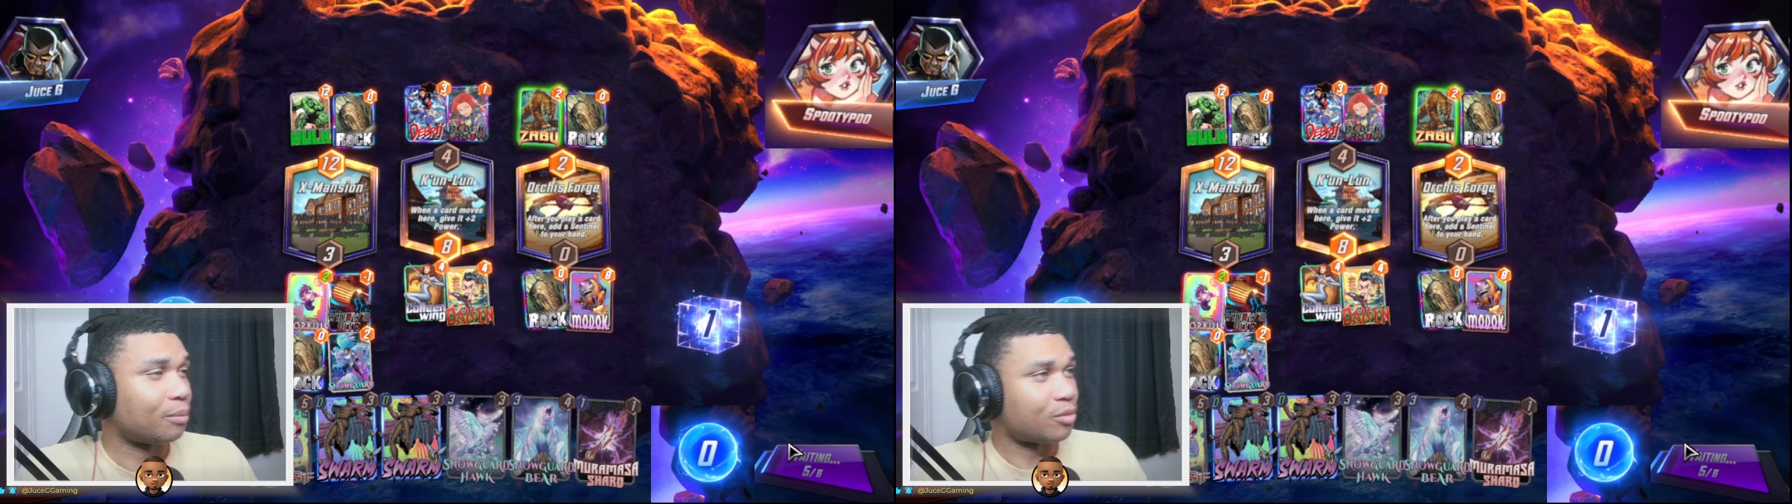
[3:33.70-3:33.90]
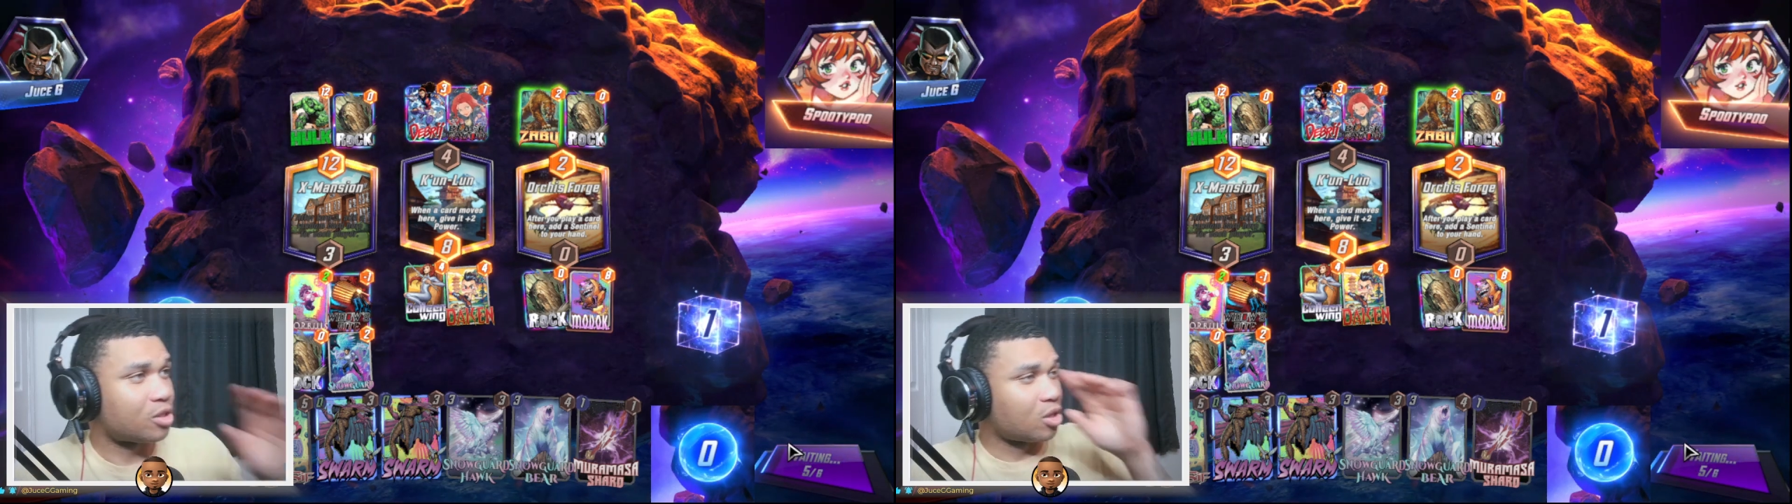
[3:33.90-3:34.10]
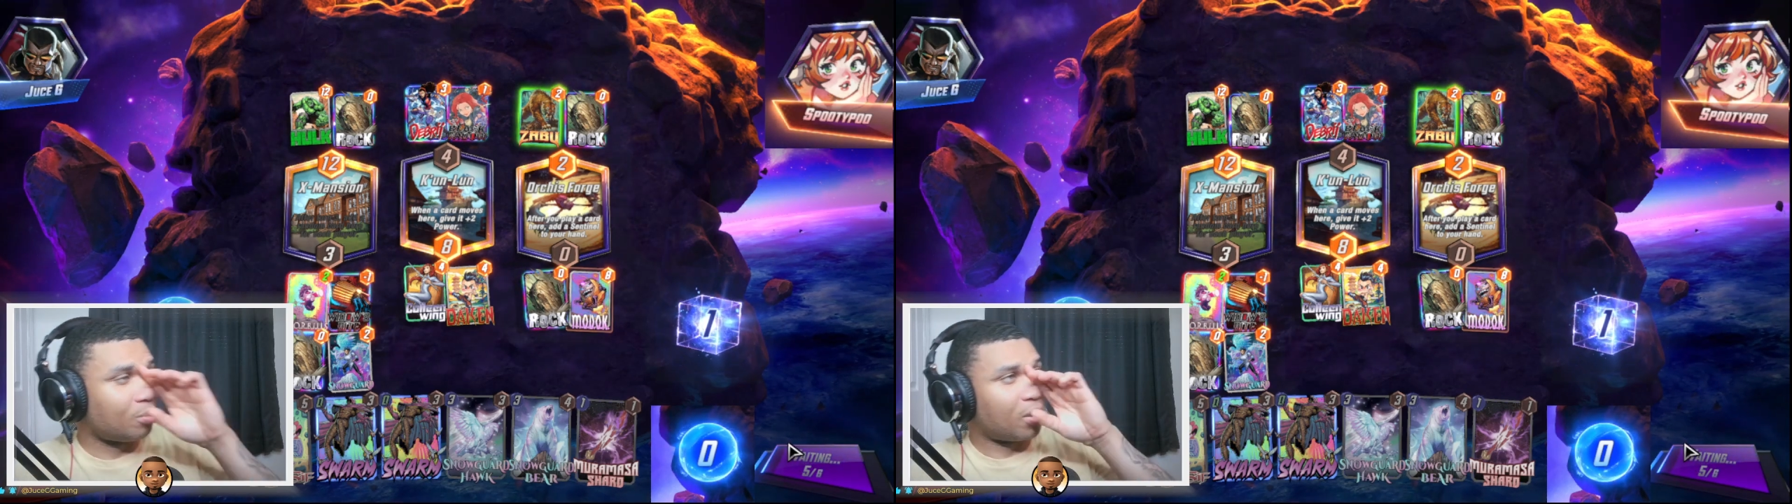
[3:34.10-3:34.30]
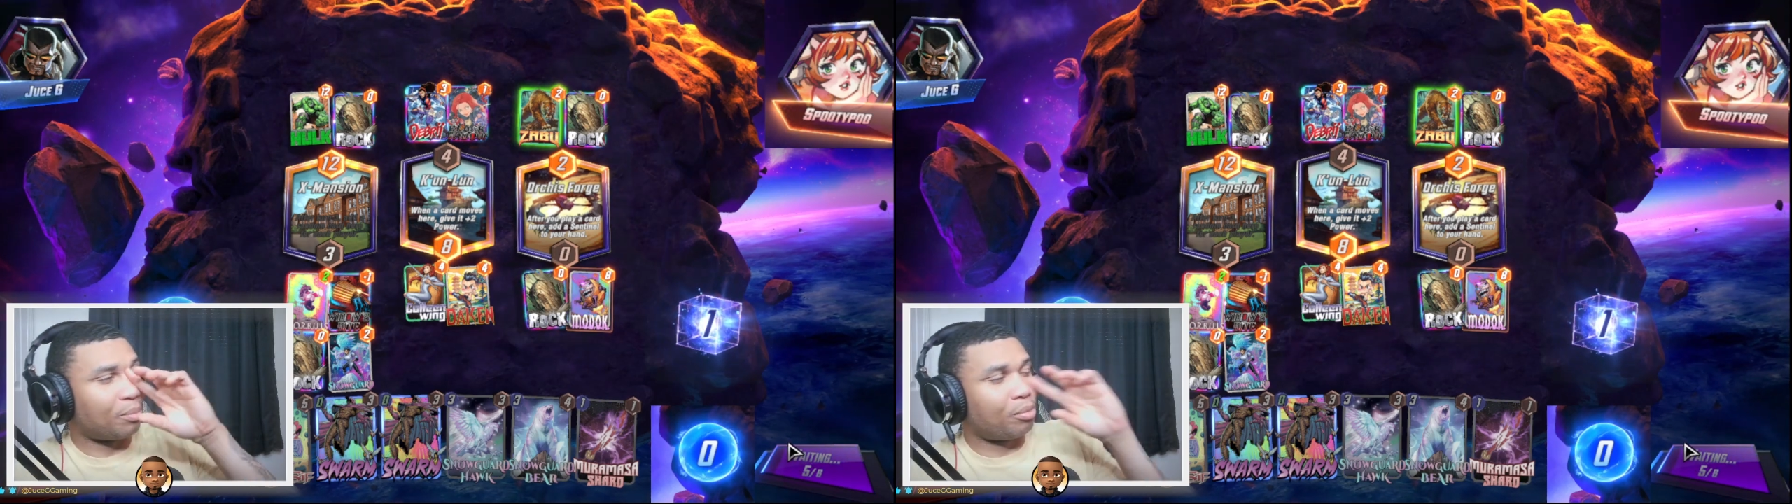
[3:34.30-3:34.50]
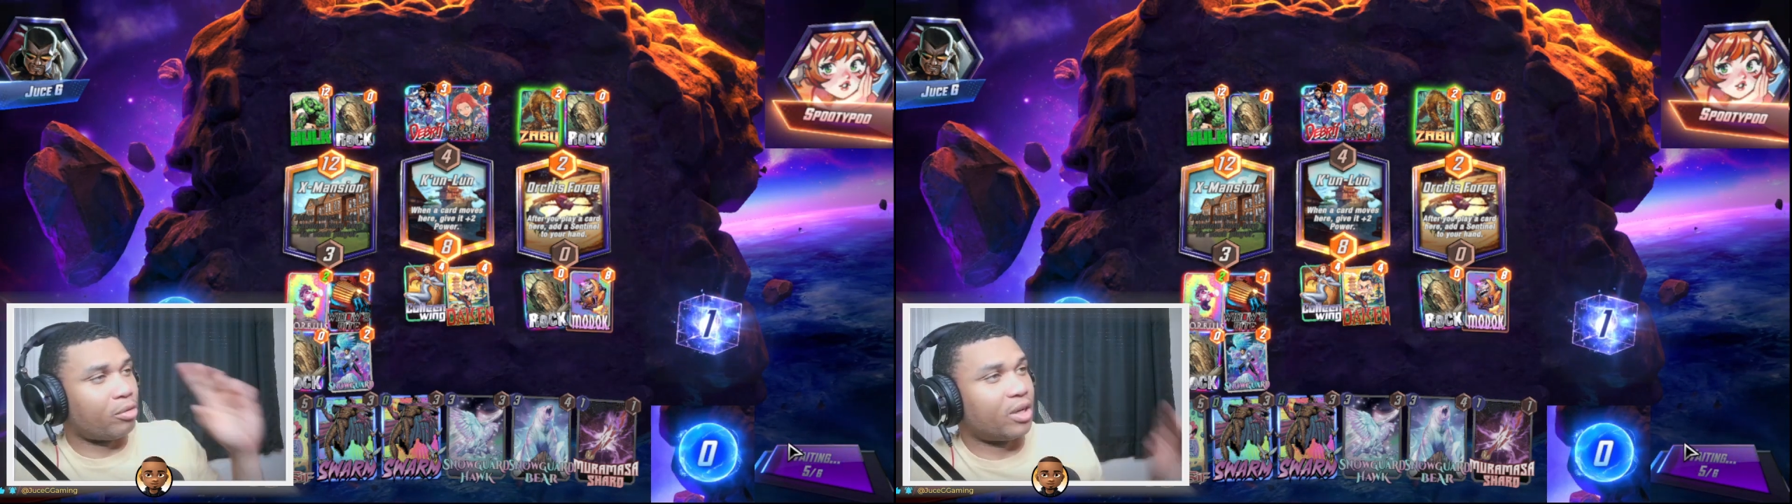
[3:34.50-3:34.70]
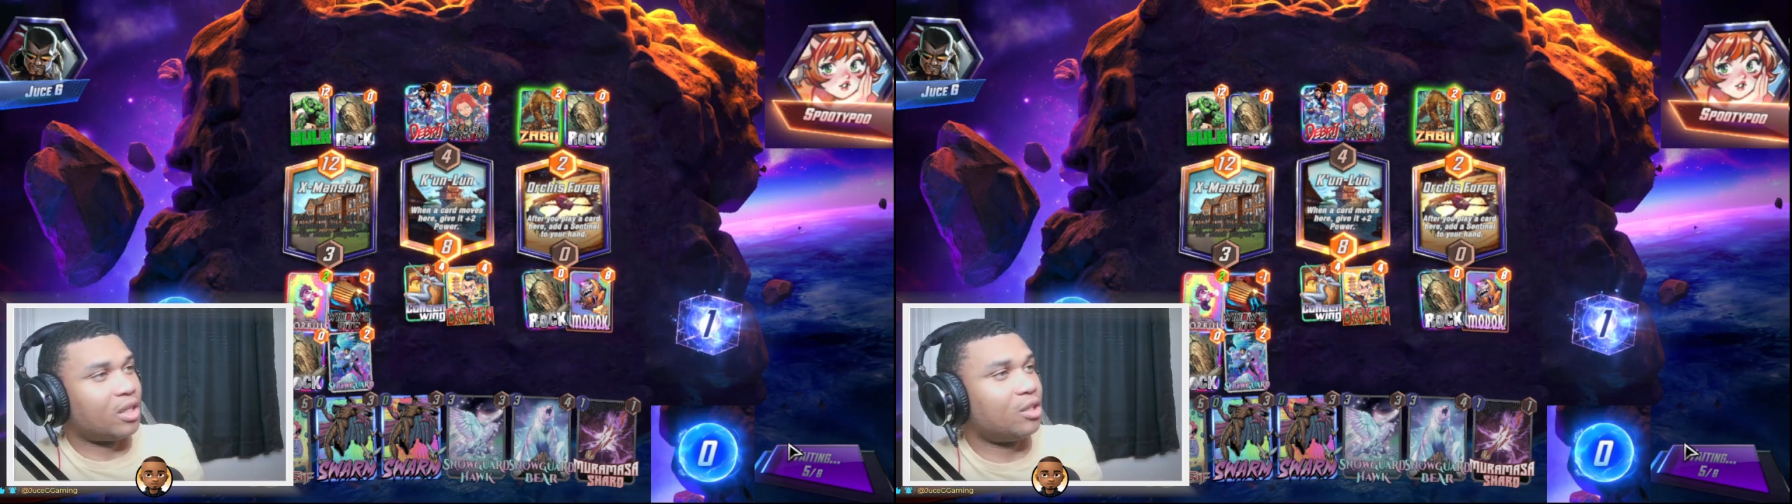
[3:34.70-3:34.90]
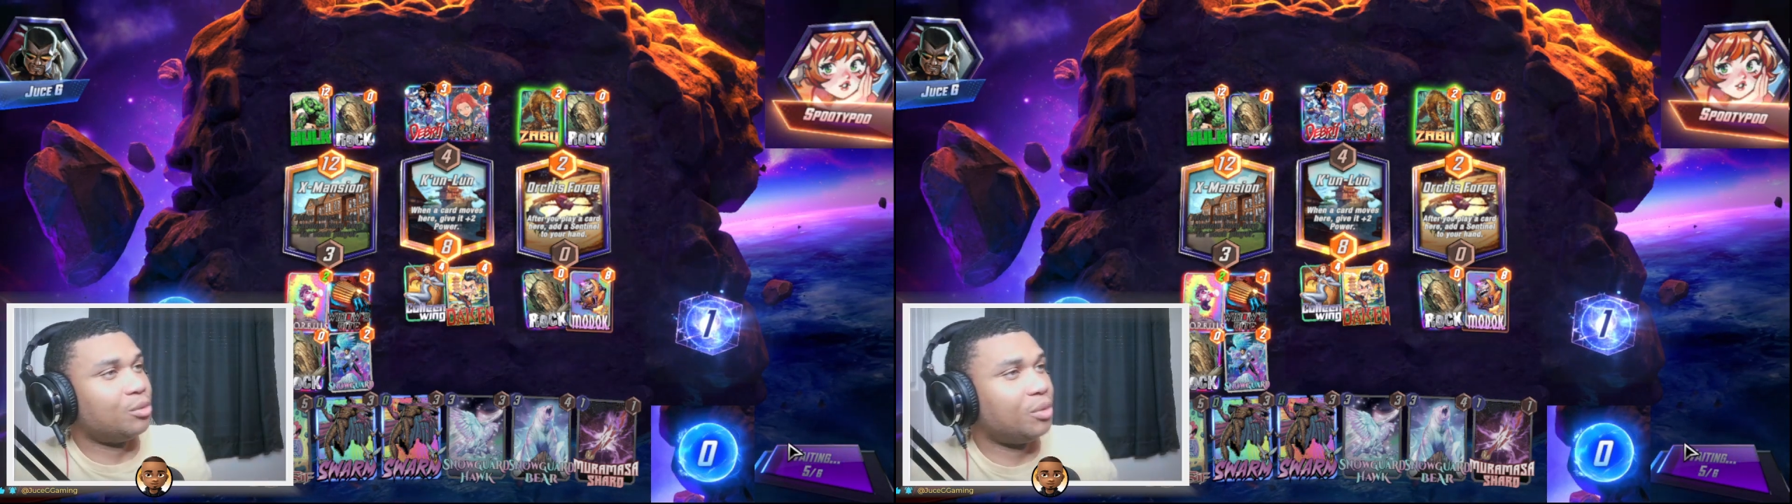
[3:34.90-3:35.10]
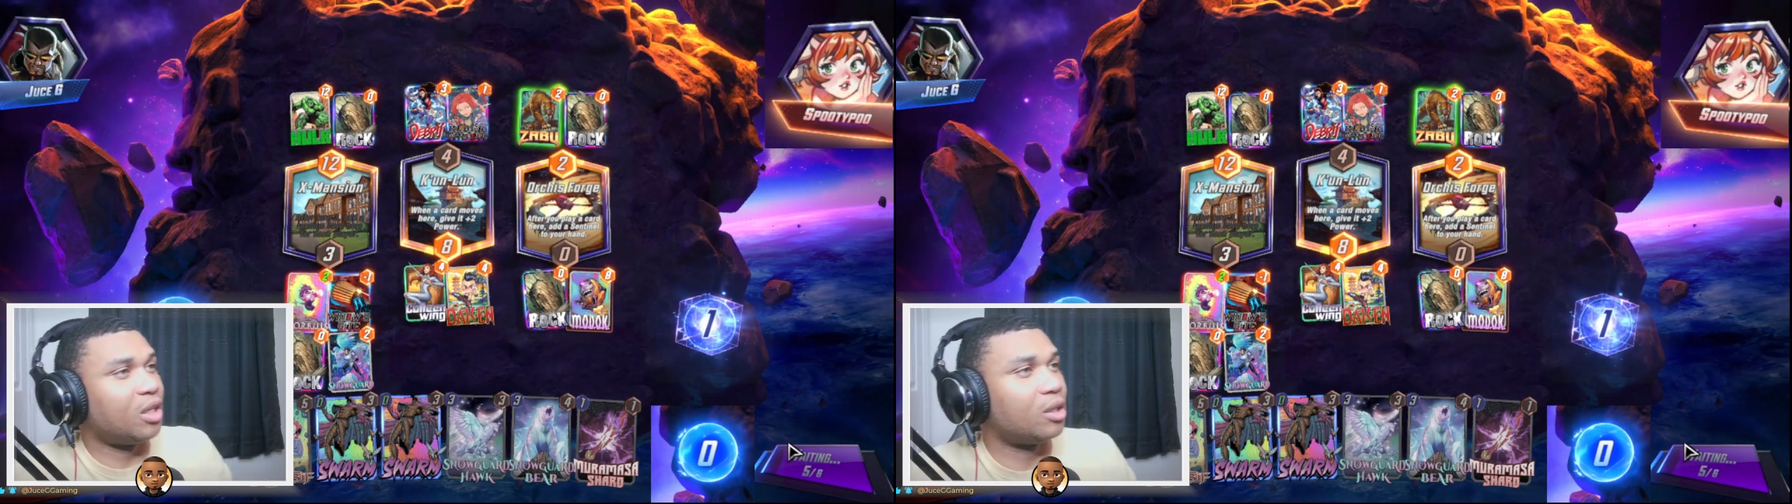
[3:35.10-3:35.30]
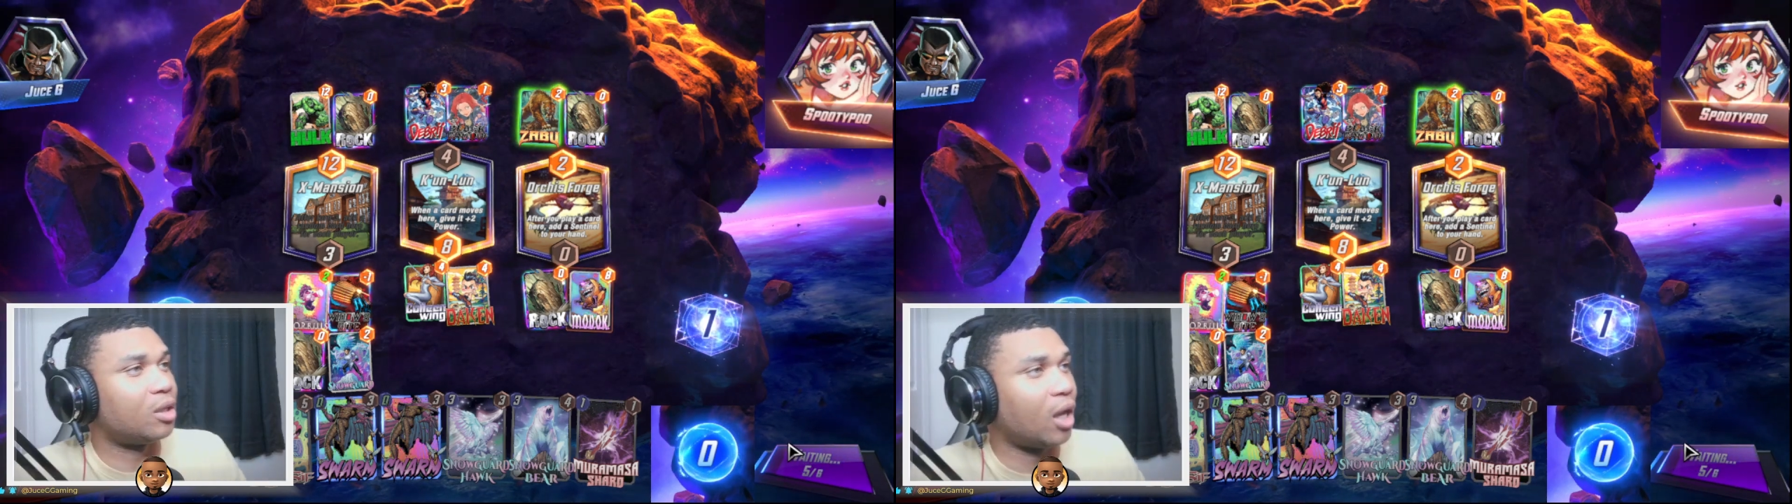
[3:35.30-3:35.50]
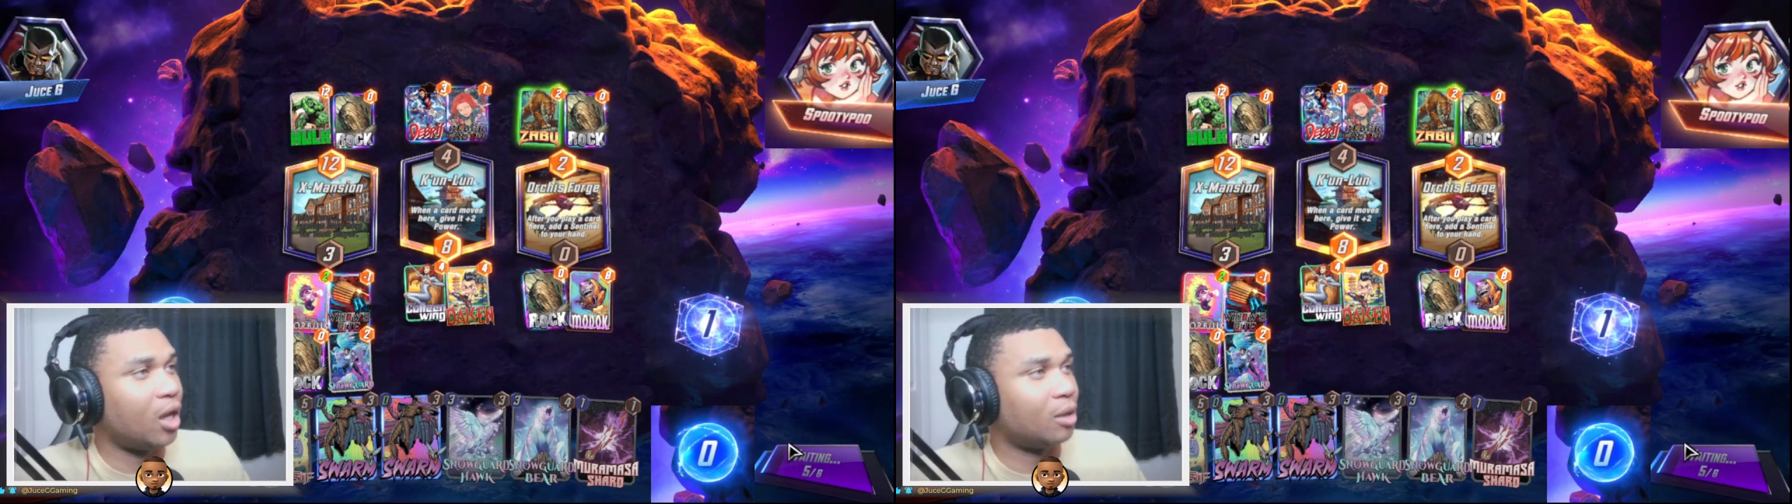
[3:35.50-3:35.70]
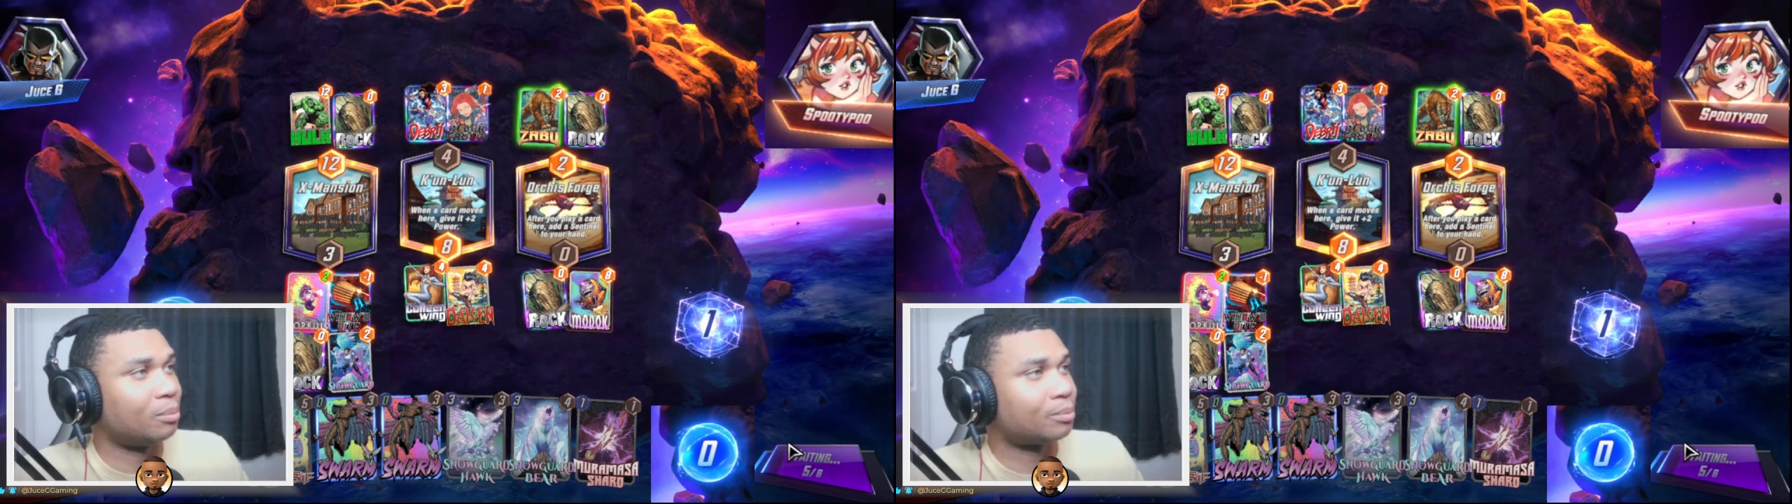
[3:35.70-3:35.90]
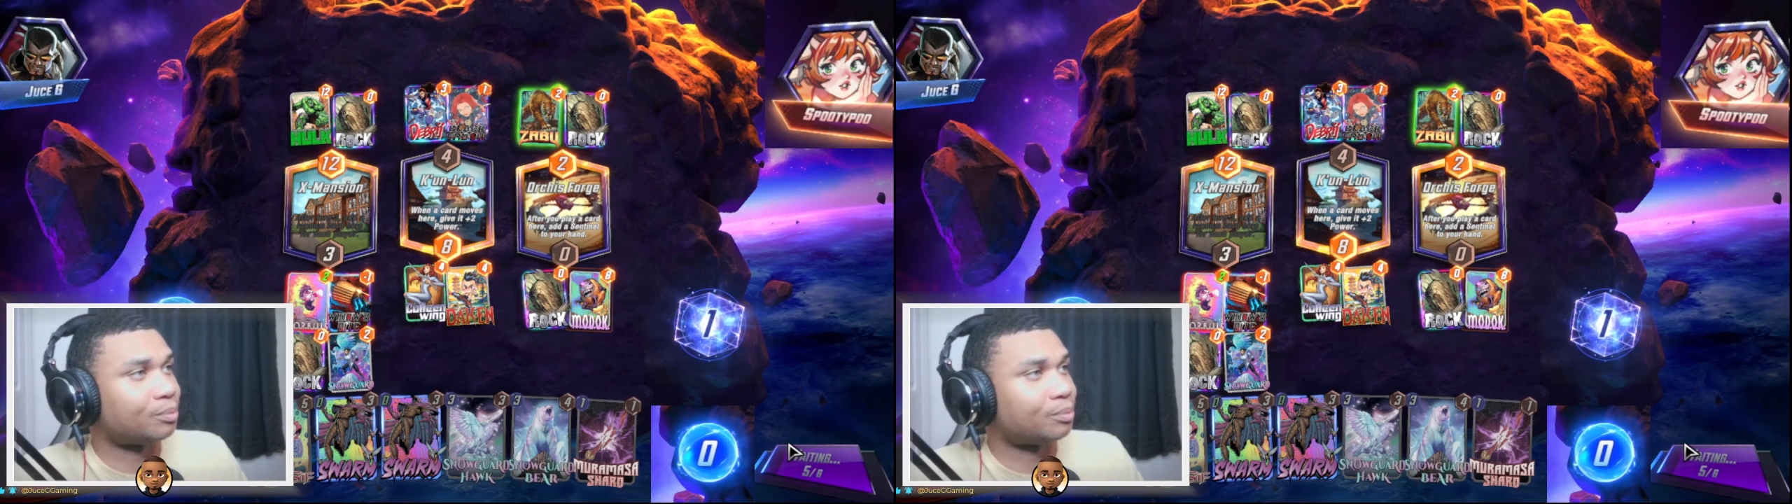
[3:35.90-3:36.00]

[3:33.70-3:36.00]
It's going to be a pretty unique game,